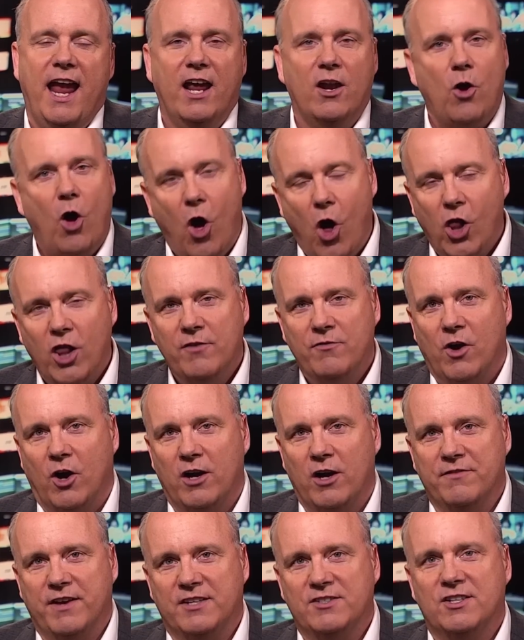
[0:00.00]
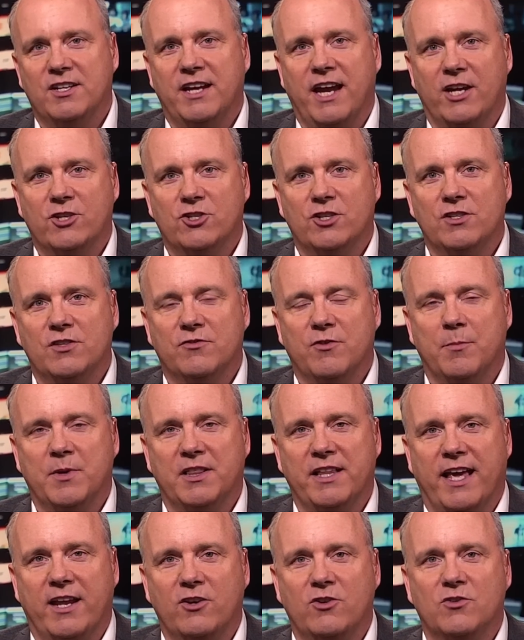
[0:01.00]
and all of our investigations
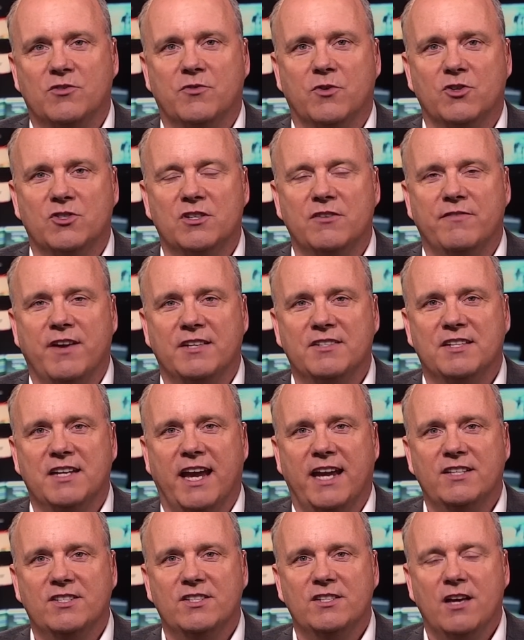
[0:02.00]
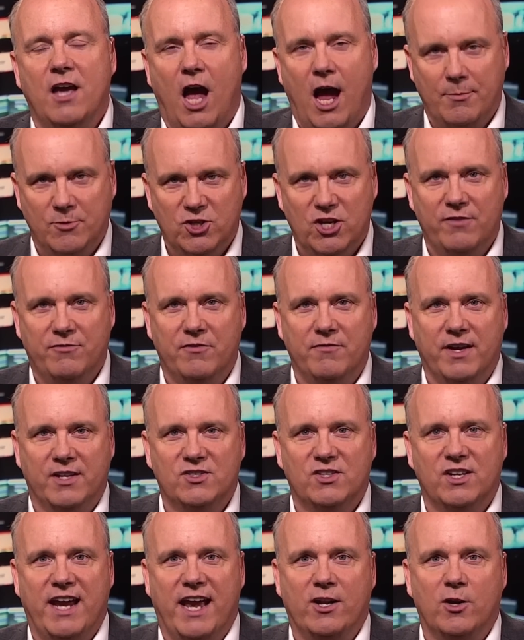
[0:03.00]
from Atlanta News First Investigates. I'm Chief
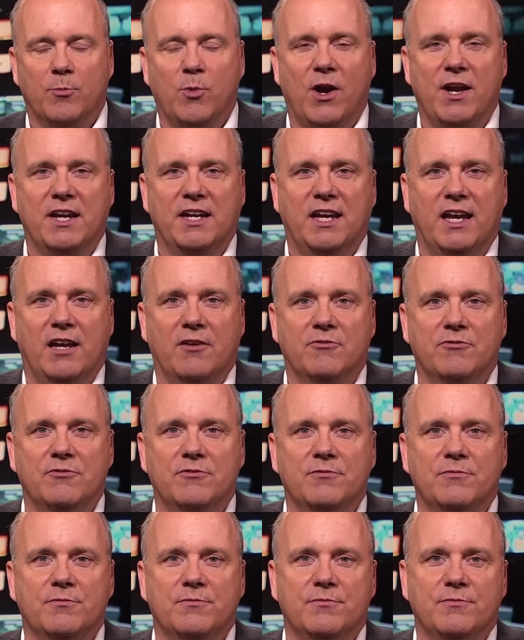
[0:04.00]
Investigator Brendan Keefe.